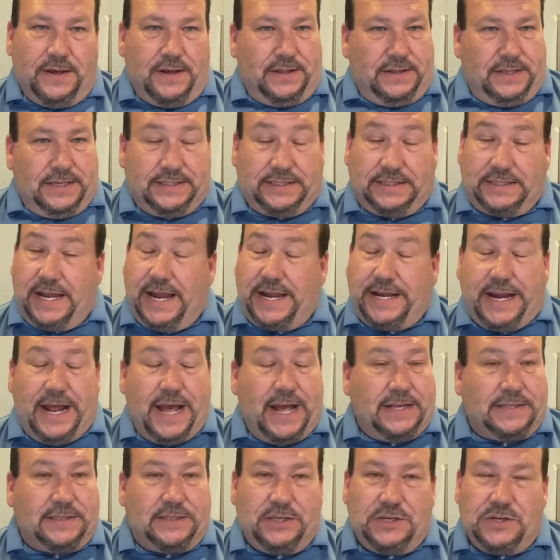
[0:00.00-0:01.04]
the state
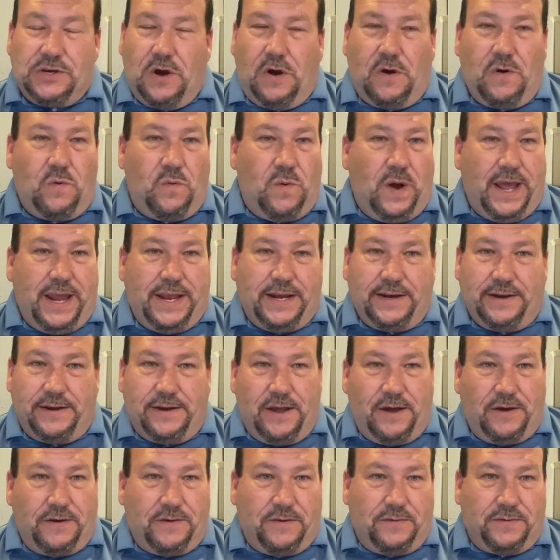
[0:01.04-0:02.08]
has no way to
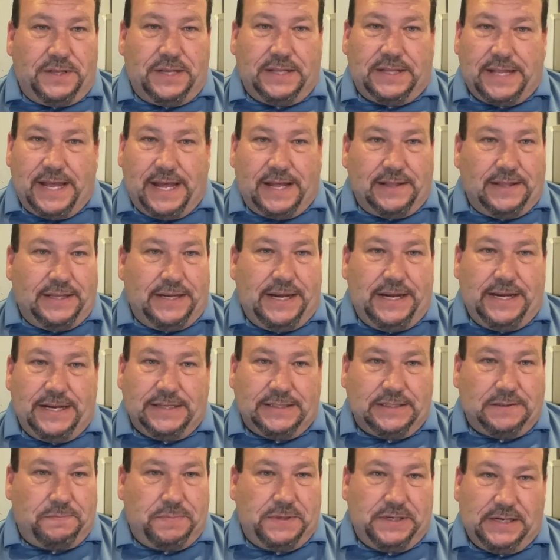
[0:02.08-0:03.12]
know that that lien
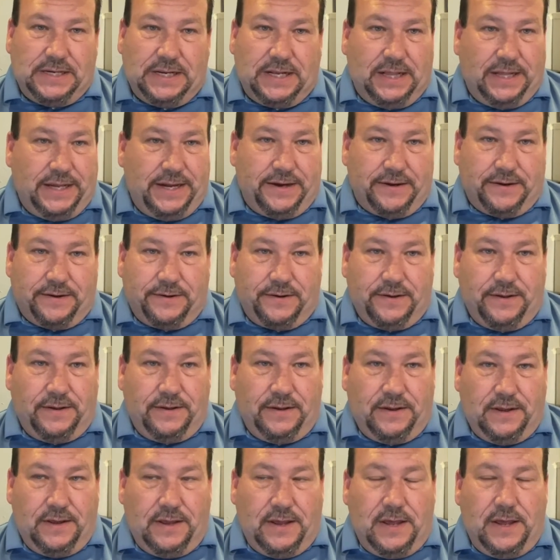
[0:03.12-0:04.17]
has been cleared.
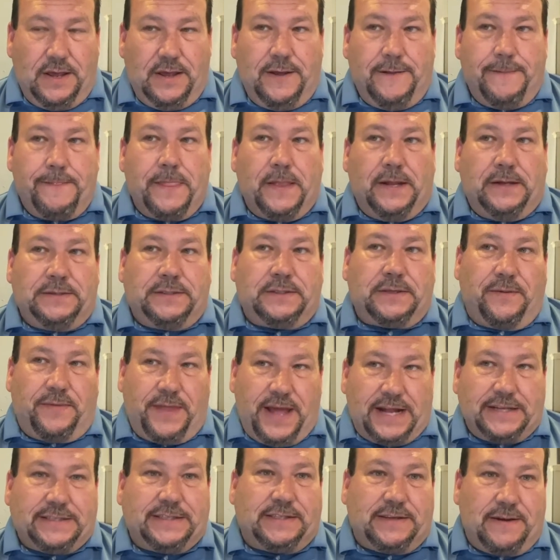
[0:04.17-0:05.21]
So
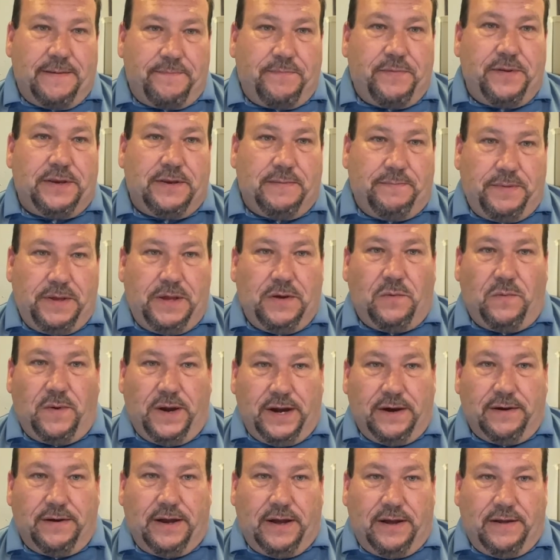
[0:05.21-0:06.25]
that's something to be
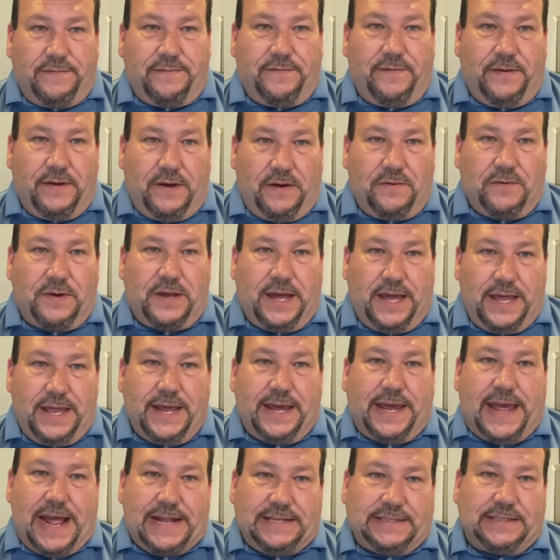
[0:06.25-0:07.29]
aware of, okay? It
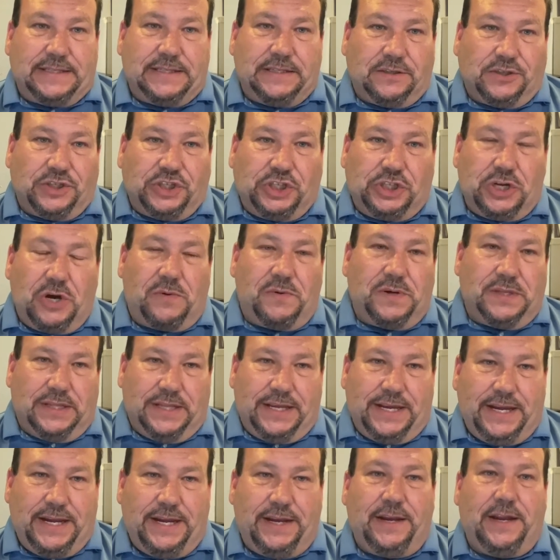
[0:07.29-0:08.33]
can still show a
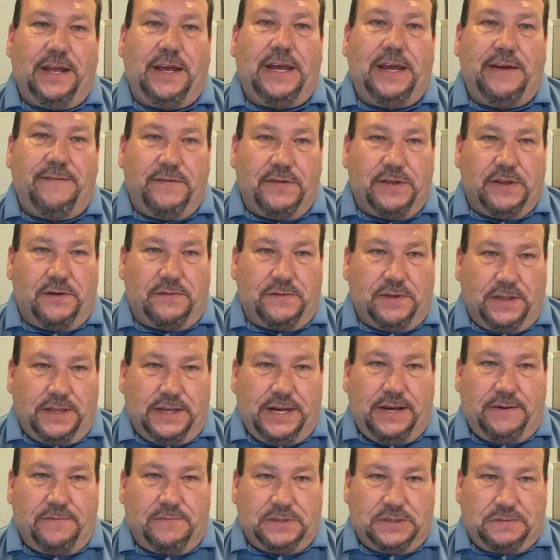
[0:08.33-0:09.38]
lien even though the
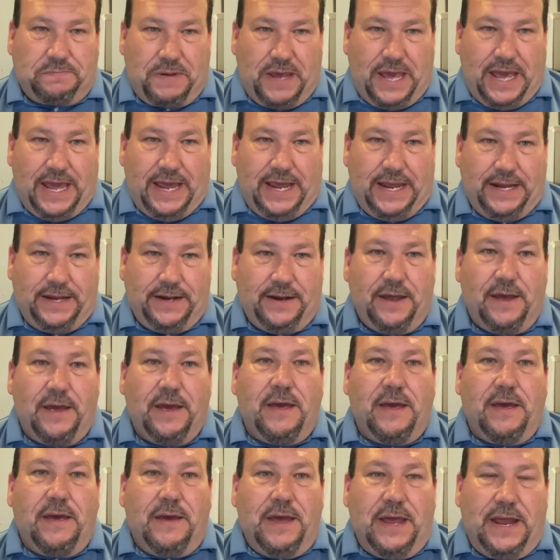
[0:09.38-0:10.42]
lien was paid
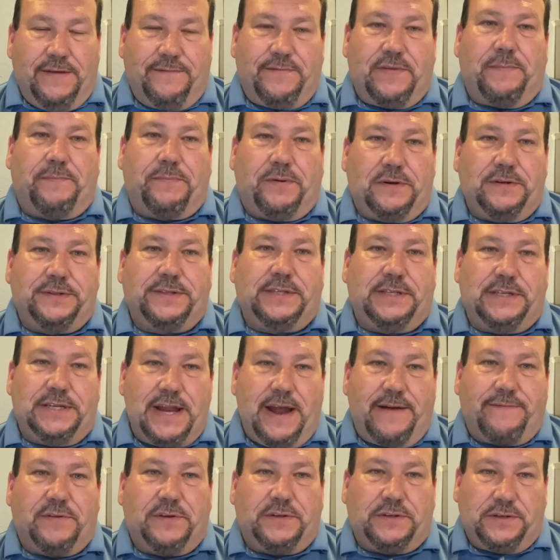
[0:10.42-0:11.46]
if the person
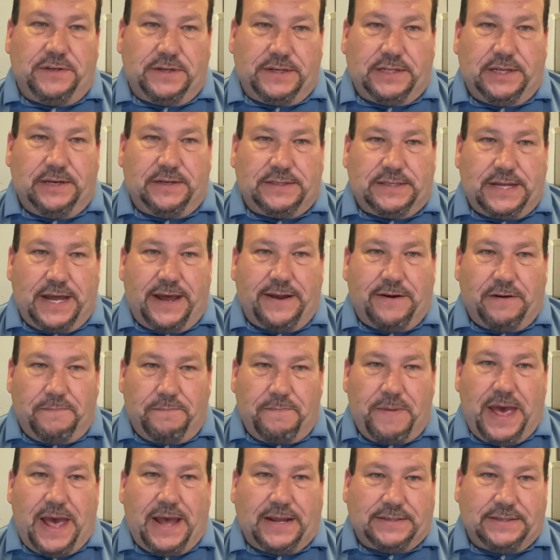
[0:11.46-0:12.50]
never took their title
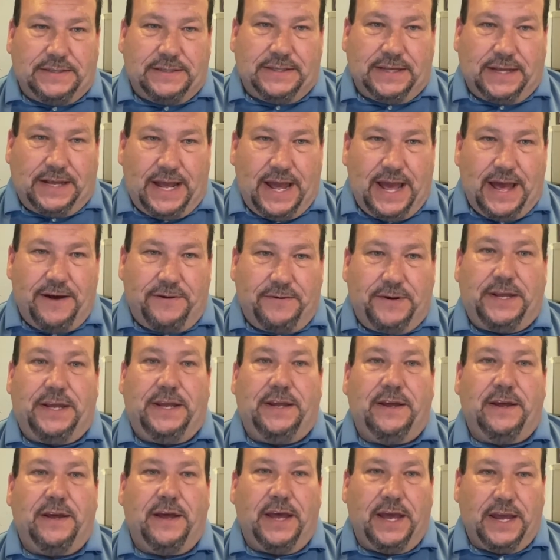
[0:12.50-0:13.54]
back to the county
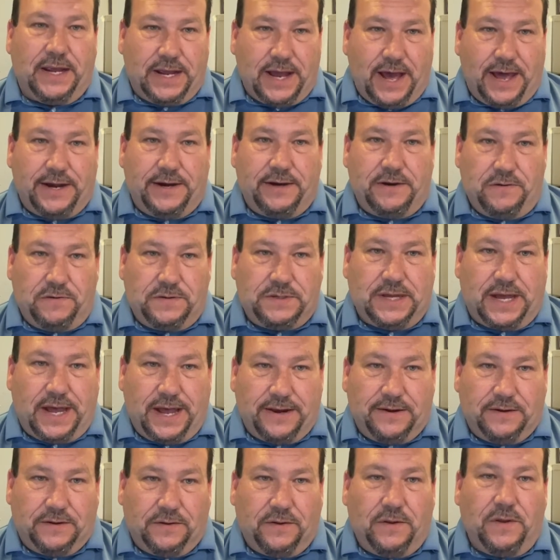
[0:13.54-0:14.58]
and got a new
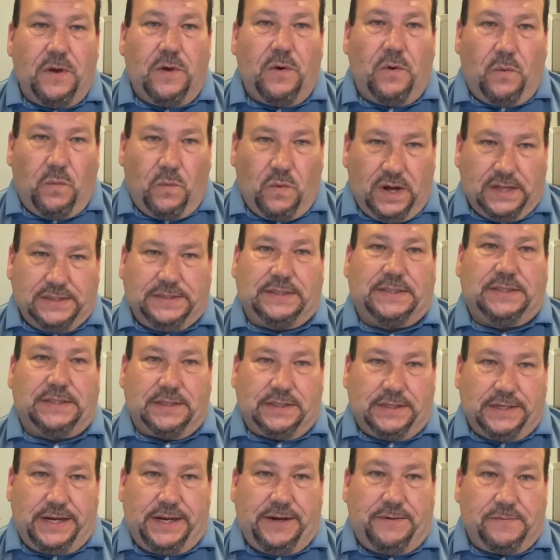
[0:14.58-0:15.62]
title once the
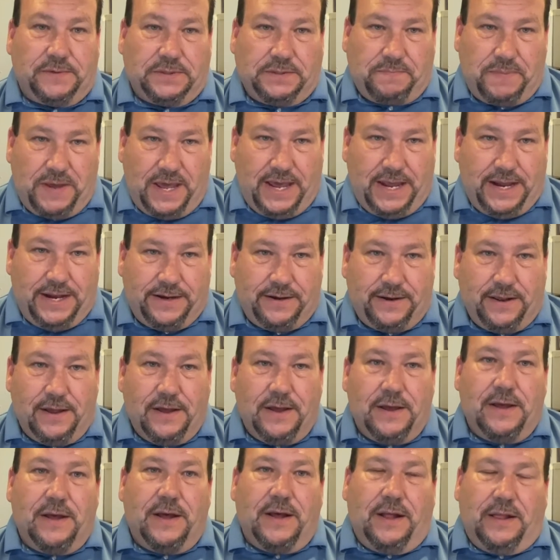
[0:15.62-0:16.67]
lien was paid.
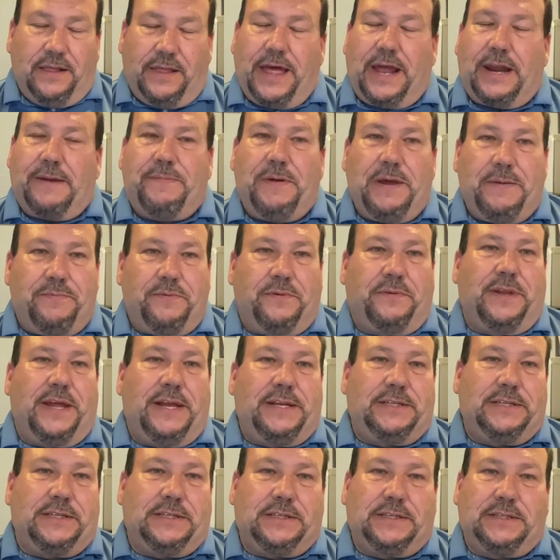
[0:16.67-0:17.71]
A lot of people, they
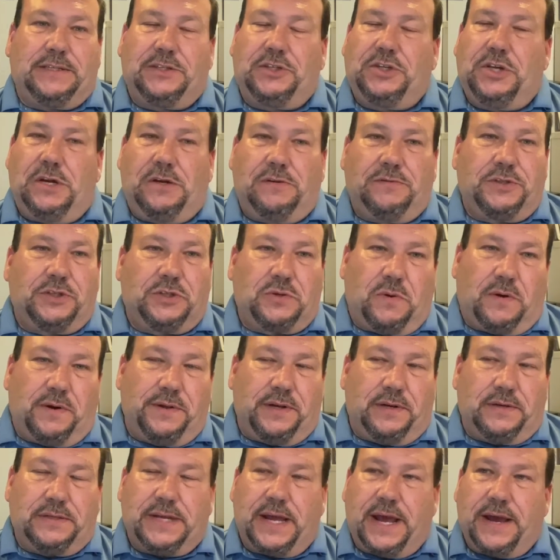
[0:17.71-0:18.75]
just, store
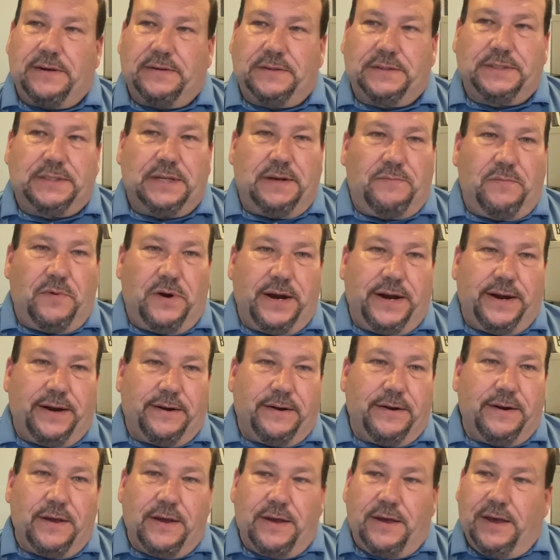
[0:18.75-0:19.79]
their title
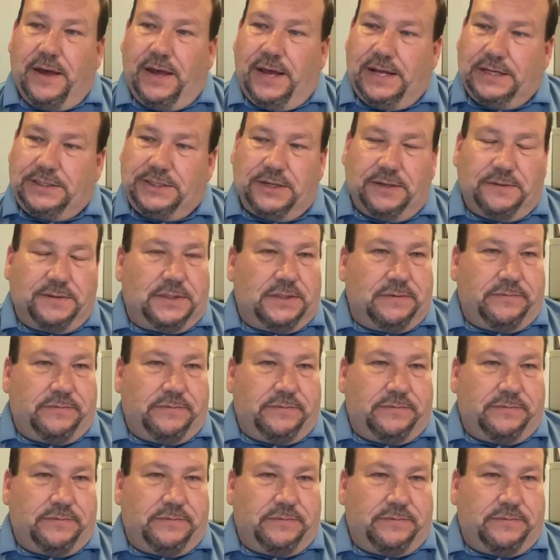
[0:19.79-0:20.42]
somewhere. It shows the